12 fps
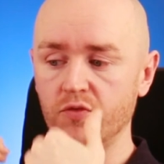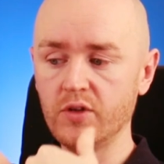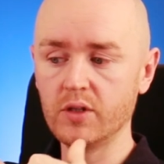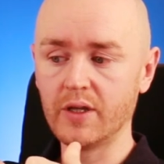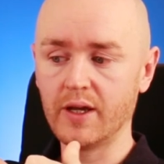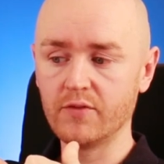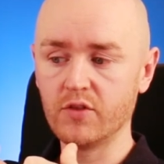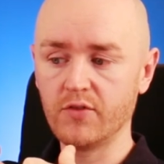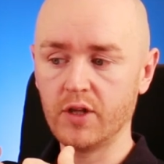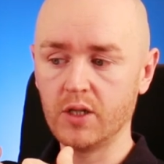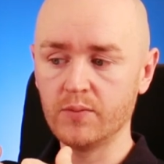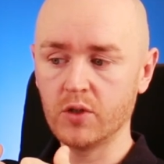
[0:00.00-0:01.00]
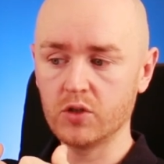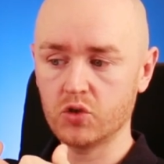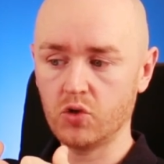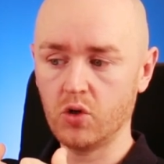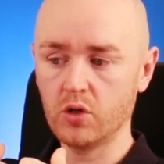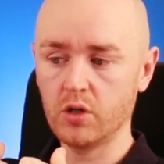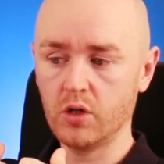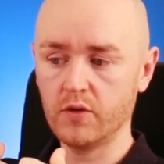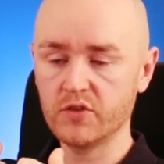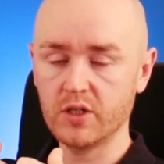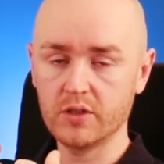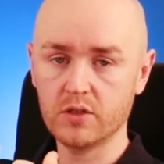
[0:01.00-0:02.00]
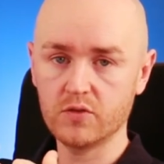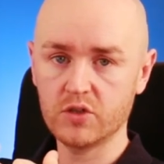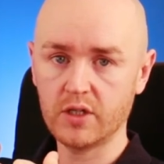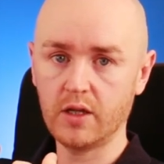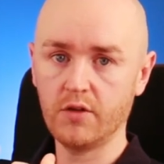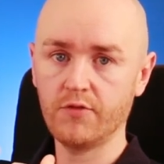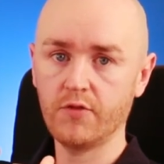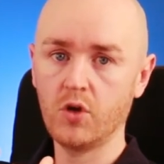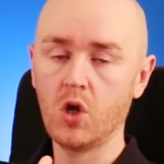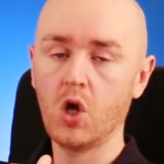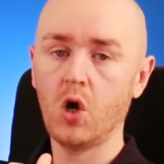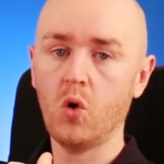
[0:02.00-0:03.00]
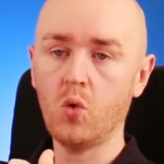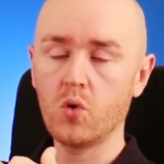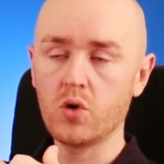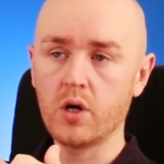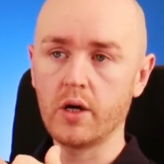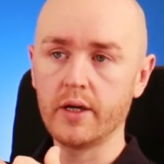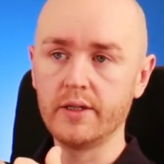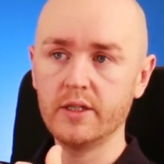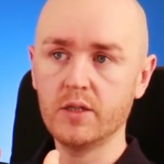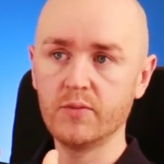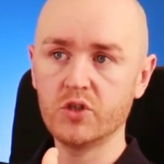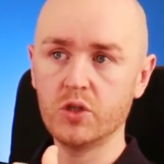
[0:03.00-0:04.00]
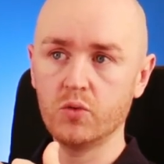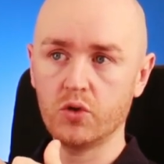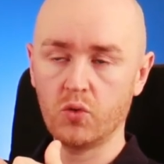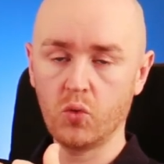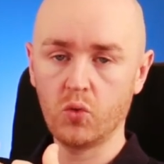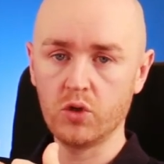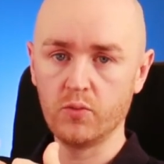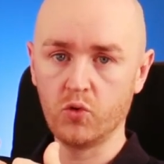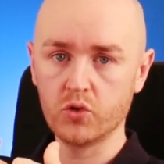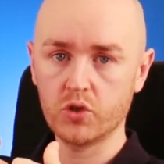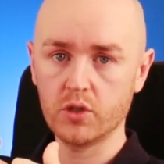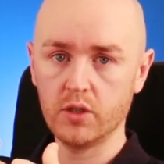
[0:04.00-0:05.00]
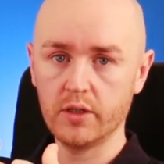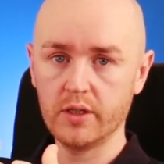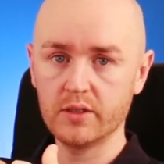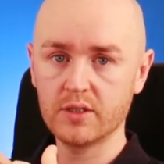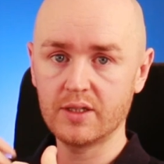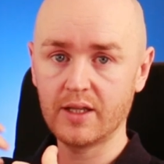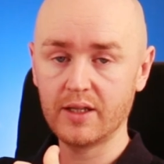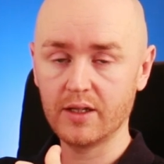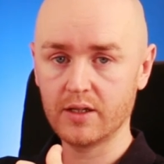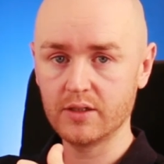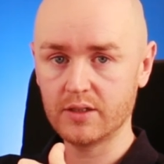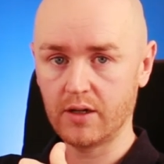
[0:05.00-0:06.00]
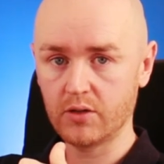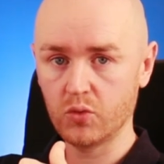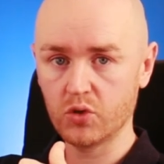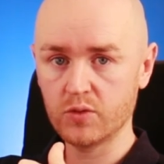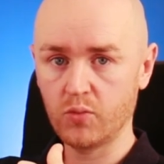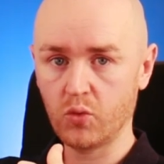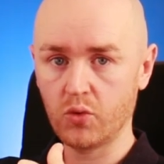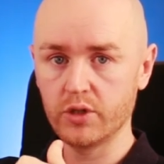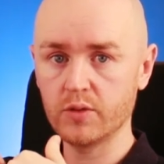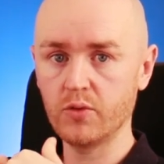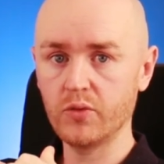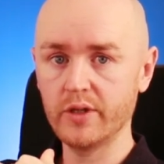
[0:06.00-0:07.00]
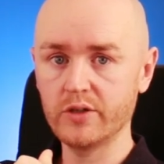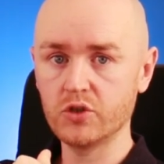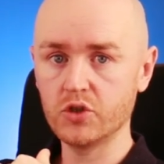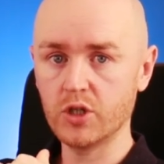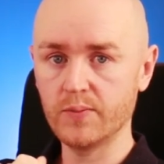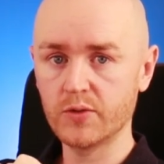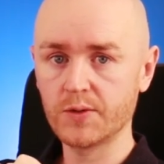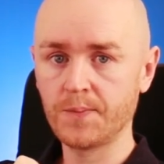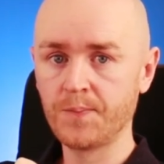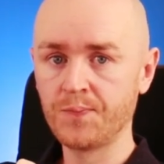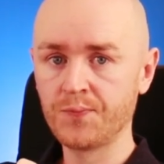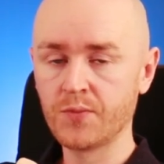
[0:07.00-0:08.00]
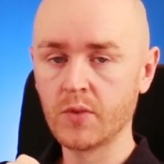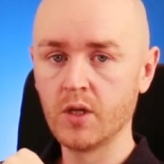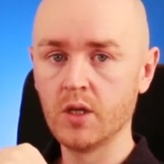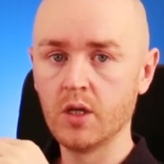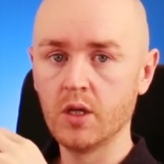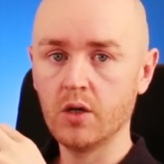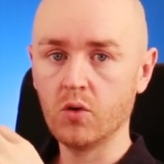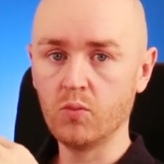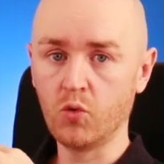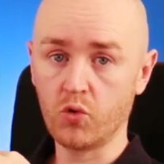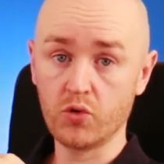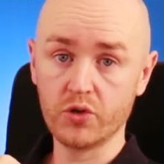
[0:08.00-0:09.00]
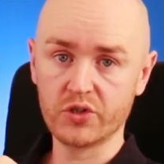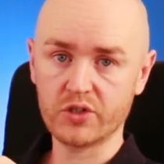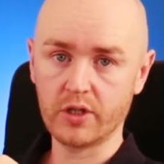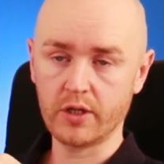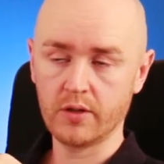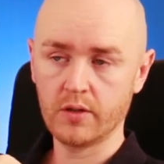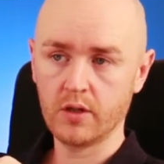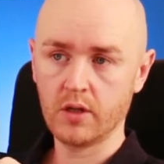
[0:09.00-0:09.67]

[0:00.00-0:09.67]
feel they have developed a strong enough sense of self or an intimacy with their own emotional needs, that then they can start to explore intimate relationships more earnestly.